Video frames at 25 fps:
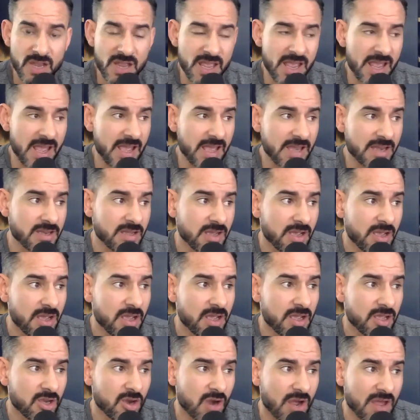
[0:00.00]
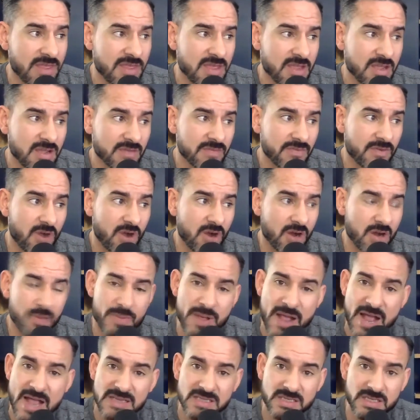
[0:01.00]
And I think of our
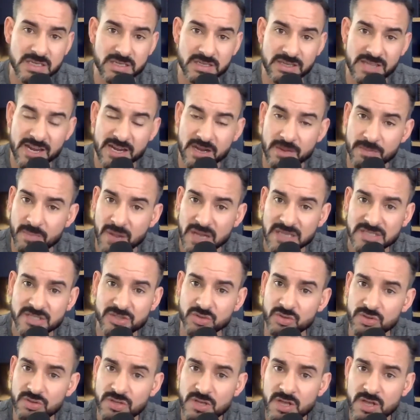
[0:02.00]
capacity like a muscle,